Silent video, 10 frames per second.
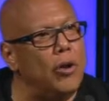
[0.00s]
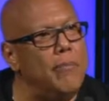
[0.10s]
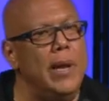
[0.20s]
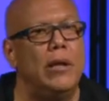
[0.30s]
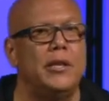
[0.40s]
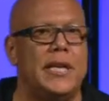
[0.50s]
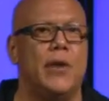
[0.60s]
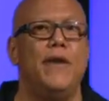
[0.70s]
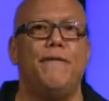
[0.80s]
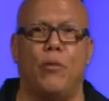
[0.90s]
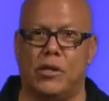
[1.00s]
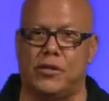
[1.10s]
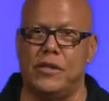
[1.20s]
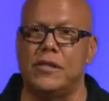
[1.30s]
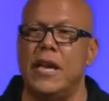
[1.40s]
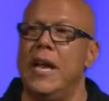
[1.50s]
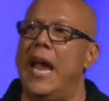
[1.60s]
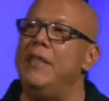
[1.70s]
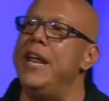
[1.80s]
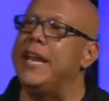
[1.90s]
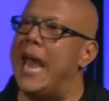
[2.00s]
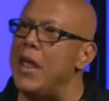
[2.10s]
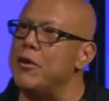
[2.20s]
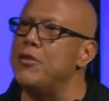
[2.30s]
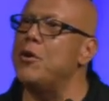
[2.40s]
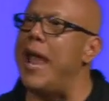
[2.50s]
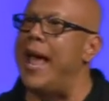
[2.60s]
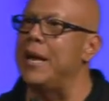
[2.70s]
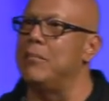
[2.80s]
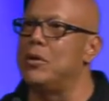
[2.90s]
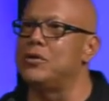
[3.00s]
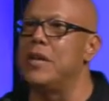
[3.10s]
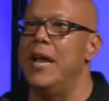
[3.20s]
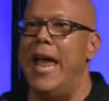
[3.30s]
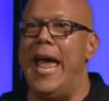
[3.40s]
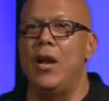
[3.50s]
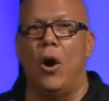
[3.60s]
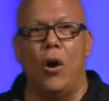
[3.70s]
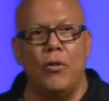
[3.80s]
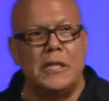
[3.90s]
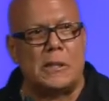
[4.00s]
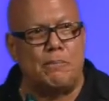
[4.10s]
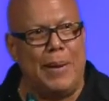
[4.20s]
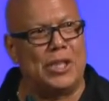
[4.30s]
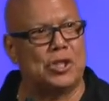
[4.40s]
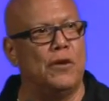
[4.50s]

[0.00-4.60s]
military forces and they gather their animals and all the special